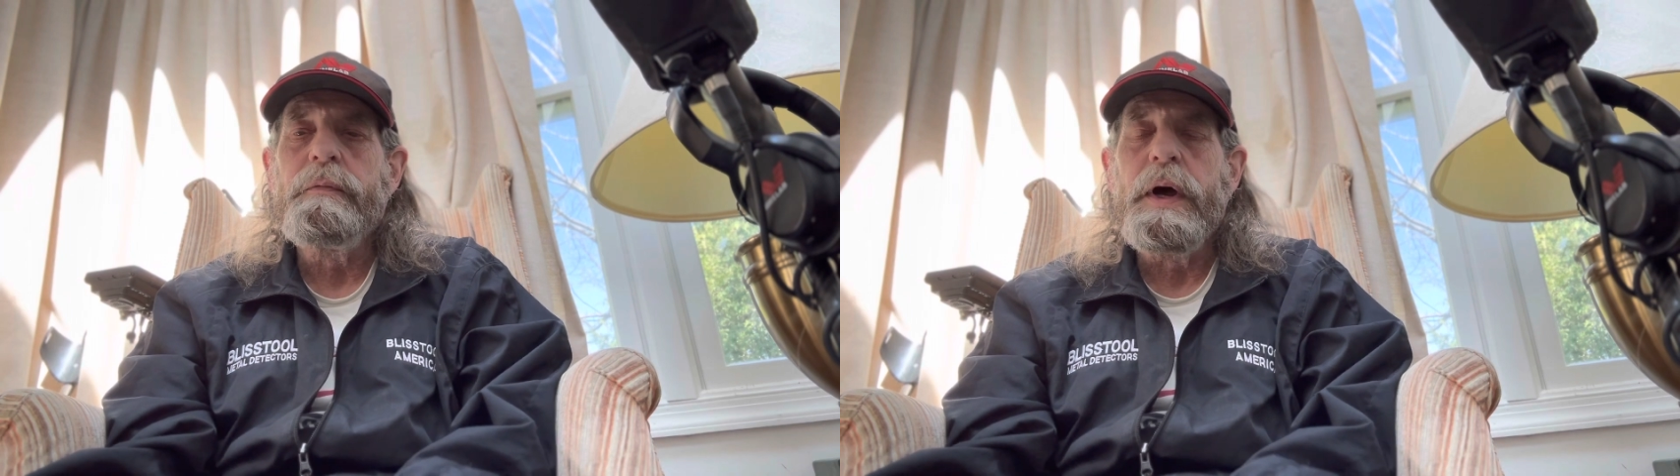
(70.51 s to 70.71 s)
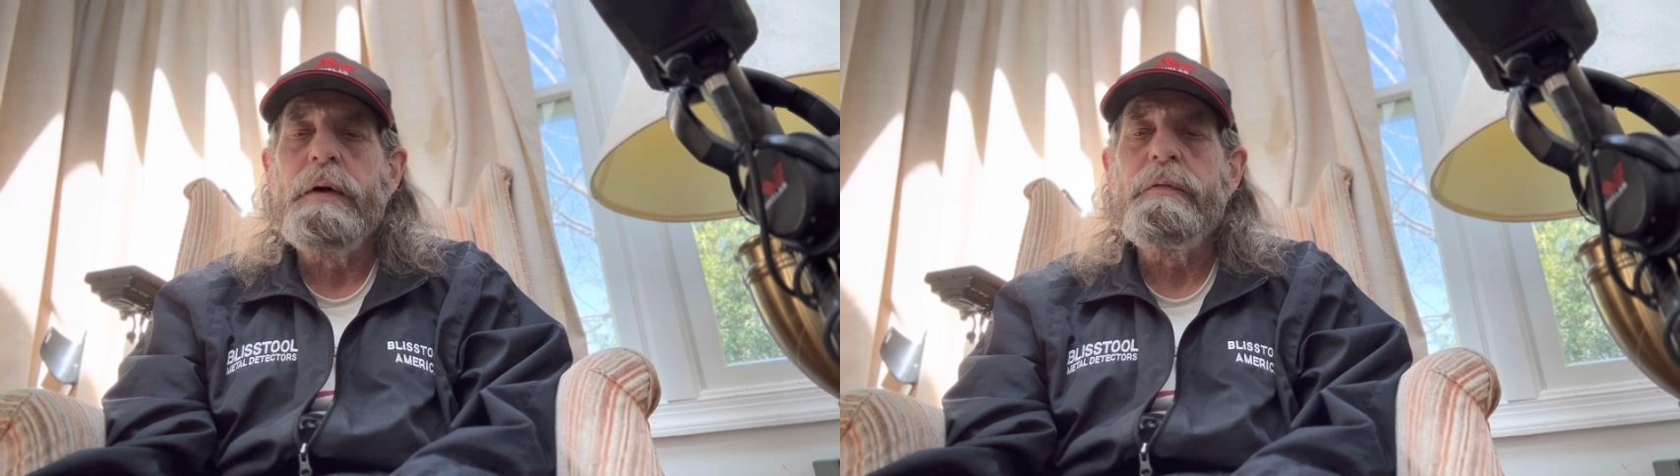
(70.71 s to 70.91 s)

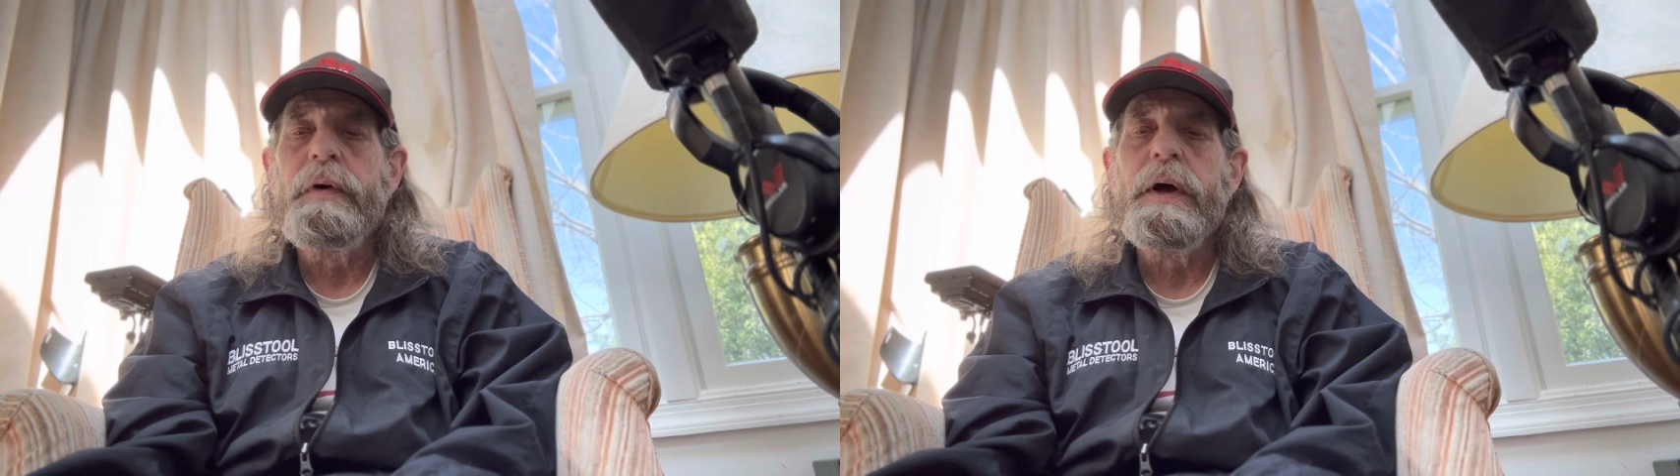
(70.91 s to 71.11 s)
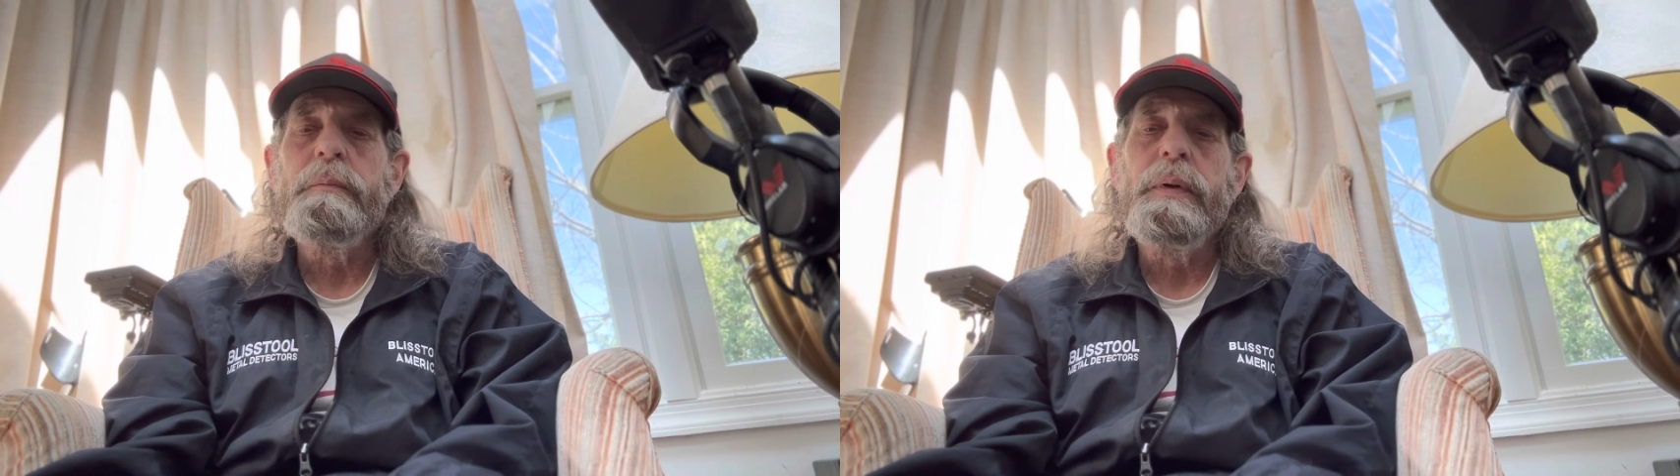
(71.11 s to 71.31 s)

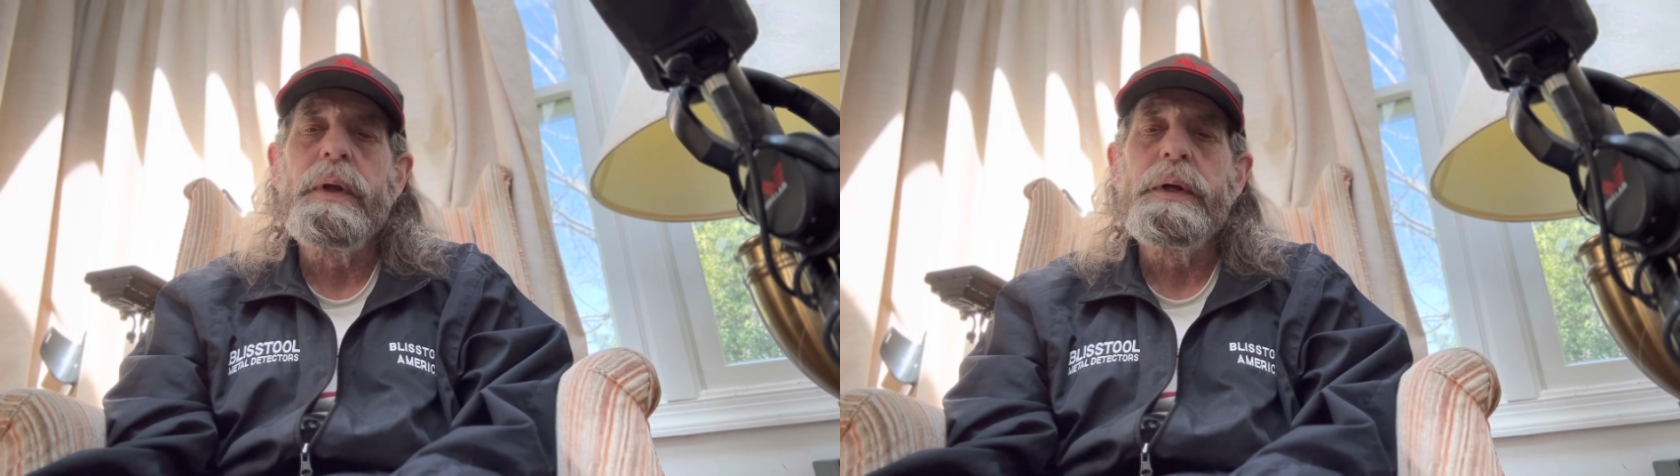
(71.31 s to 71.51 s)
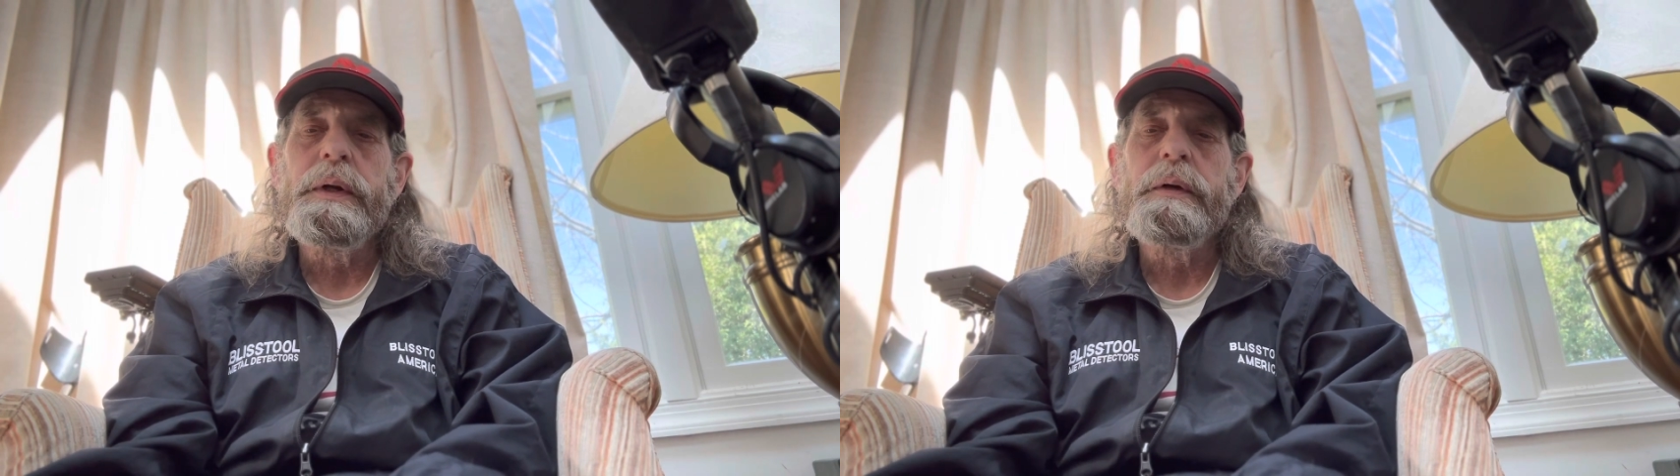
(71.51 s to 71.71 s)
five-five
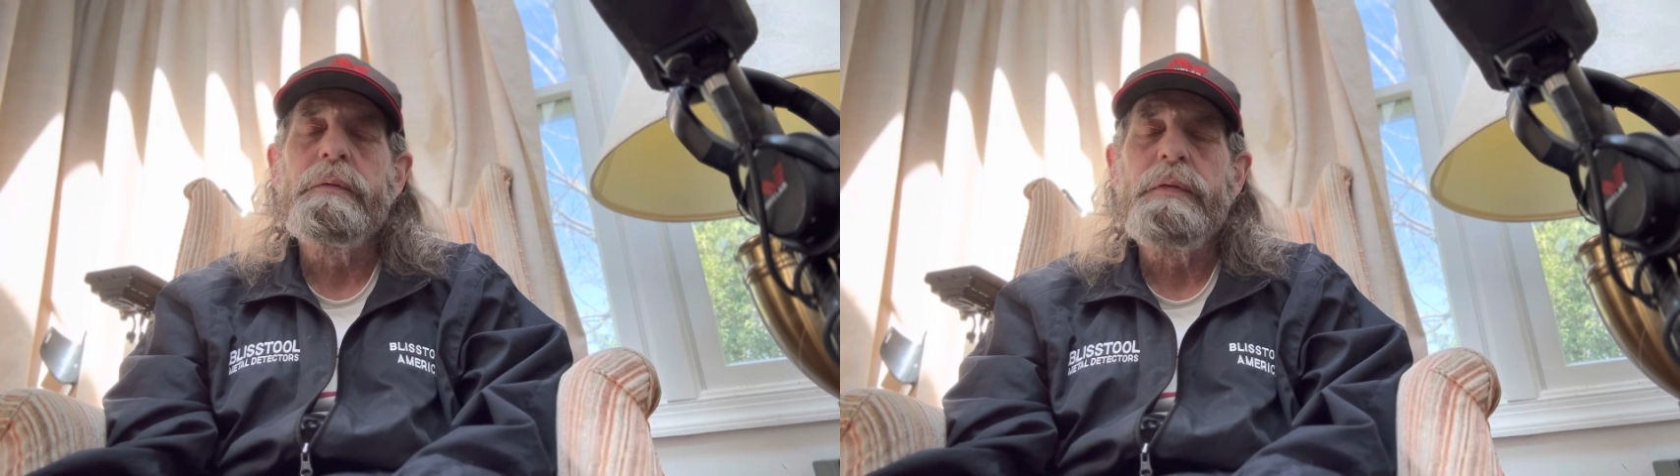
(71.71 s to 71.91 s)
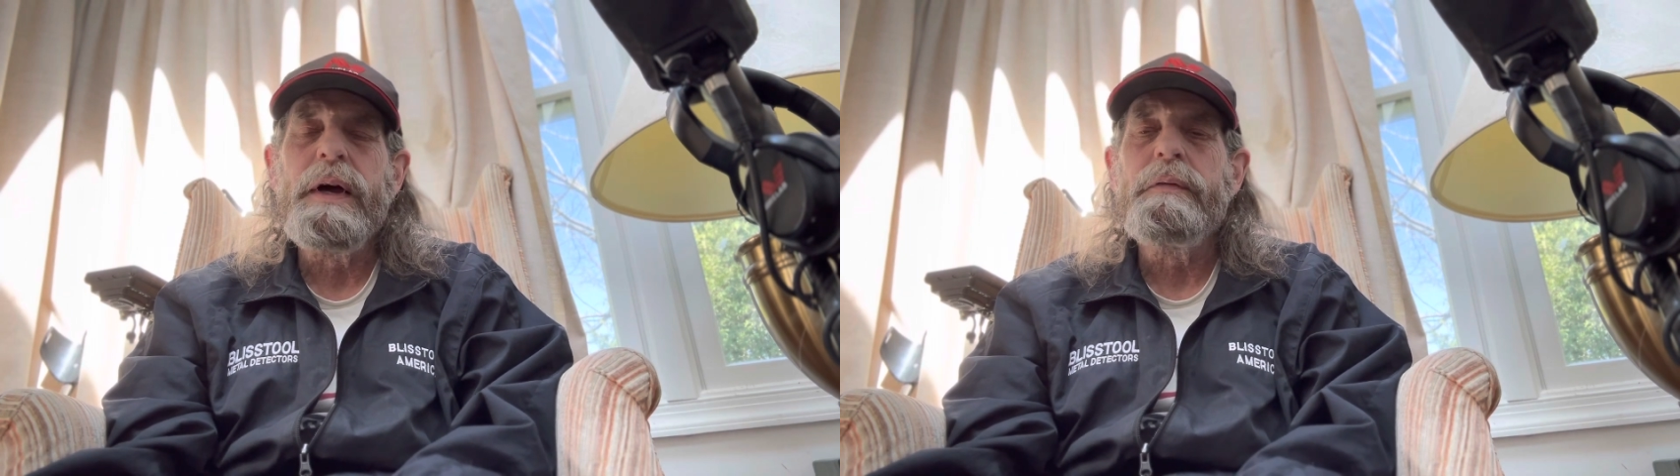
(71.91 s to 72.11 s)
player,
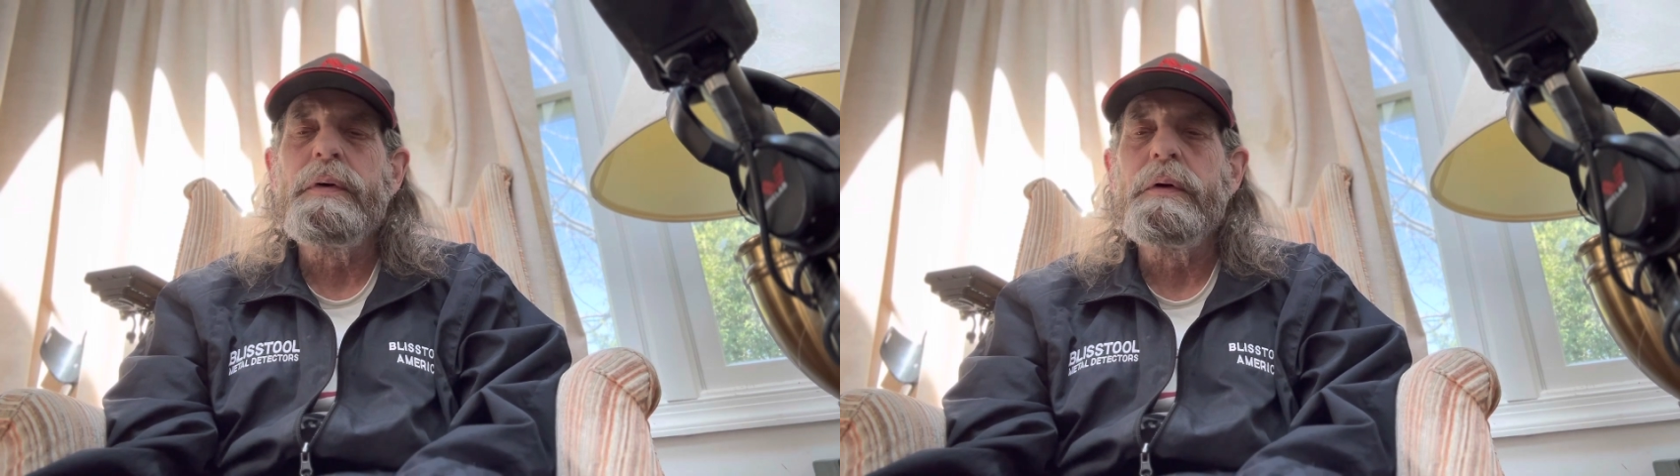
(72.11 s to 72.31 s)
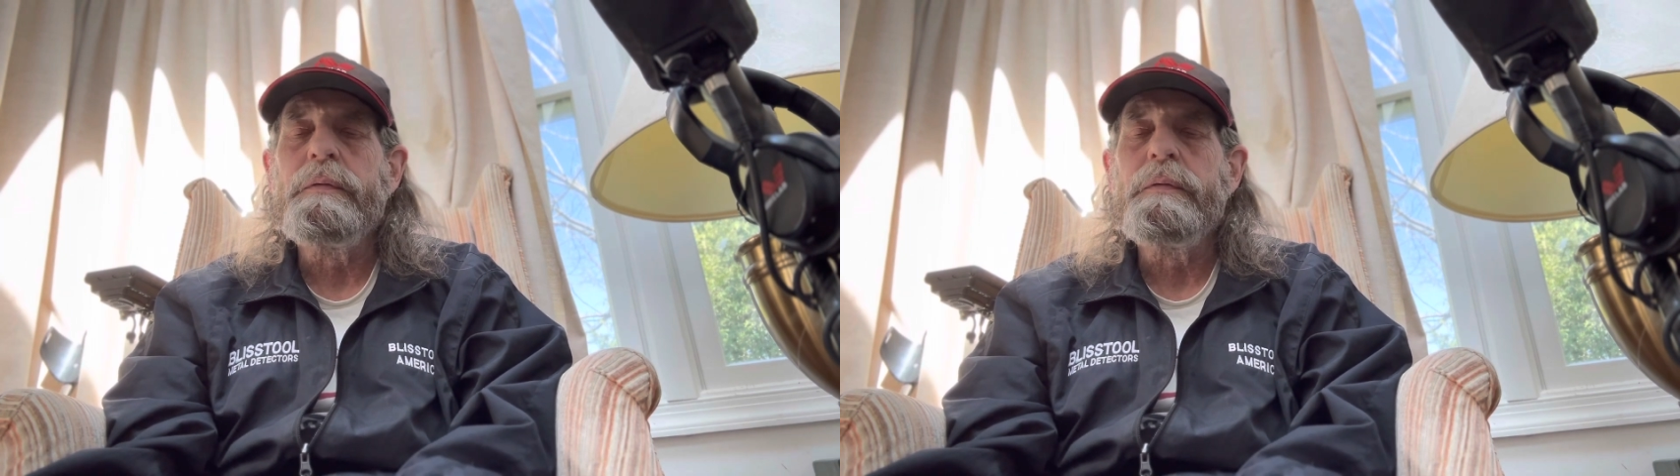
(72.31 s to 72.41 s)
five-zero,